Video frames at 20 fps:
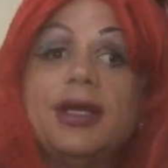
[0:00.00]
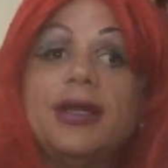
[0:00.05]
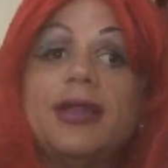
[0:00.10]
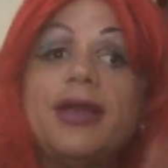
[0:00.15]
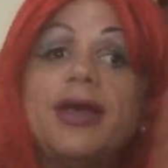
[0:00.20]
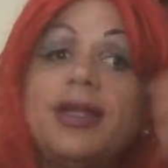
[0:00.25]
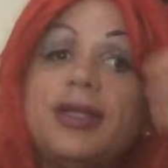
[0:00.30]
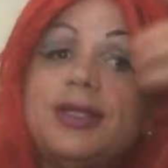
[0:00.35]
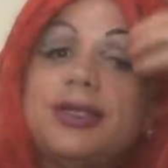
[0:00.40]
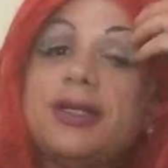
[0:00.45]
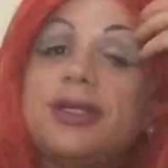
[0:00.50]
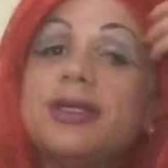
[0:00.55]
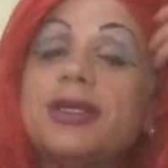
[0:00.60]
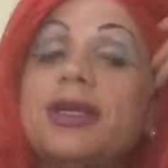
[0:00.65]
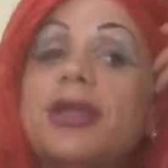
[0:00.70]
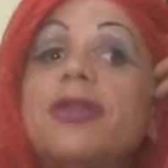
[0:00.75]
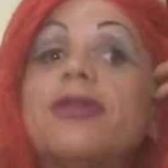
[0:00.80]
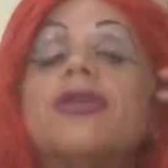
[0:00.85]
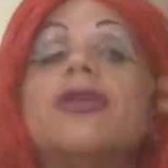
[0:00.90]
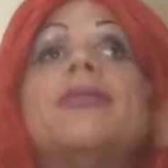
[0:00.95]
That shit is
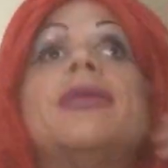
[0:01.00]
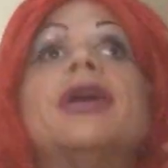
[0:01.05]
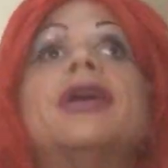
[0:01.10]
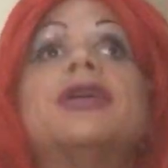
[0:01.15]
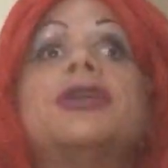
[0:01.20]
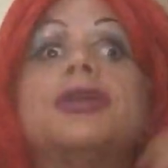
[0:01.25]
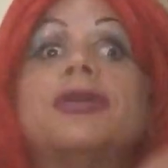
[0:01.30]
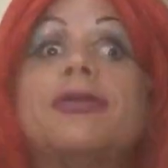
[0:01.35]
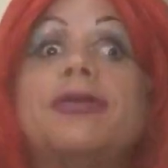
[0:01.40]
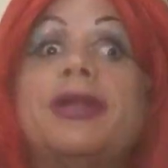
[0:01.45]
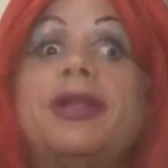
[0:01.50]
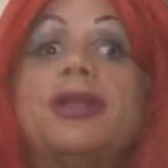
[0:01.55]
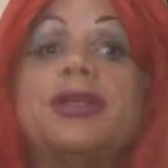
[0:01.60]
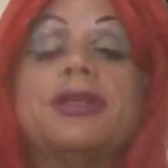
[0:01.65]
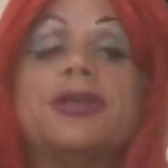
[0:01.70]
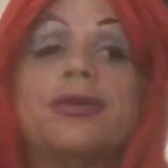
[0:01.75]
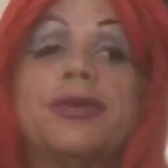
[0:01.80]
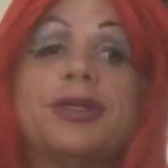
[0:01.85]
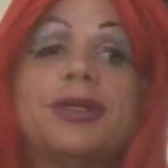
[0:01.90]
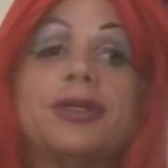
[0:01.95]
a throwback show and it
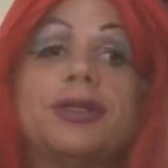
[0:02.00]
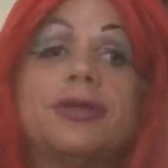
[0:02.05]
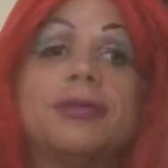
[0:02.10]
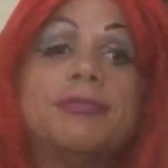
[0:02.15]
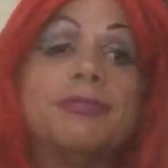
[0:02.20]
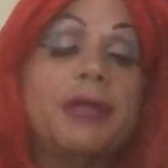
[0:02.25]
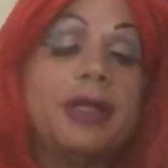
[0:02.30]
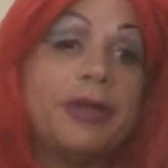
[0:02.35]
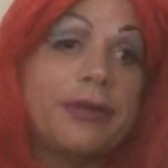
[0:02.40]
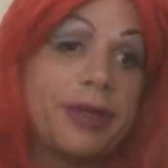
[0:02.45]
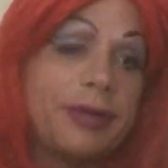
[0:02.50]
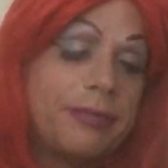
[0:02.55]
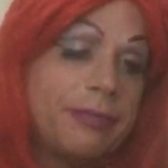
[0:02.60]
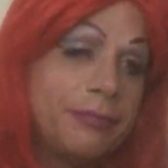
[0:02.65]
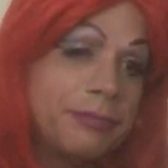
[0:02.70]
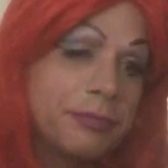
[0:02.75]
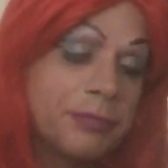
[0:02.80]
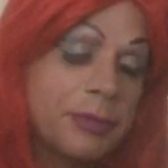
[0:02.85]
is a great show. But anyway,